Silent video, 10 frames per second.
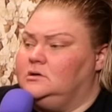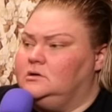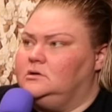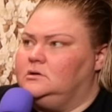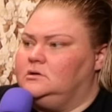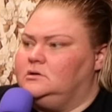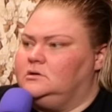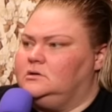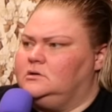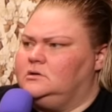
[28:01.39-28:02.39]

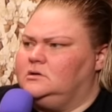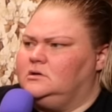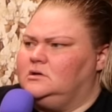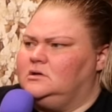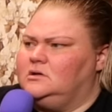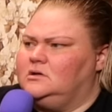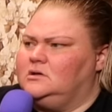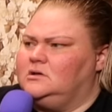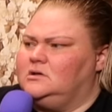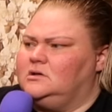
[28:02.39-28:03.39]

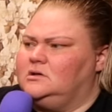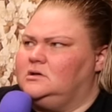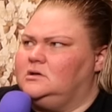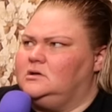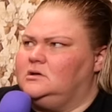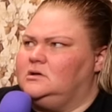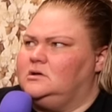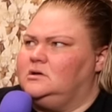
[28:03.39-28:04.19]
Nothing is said.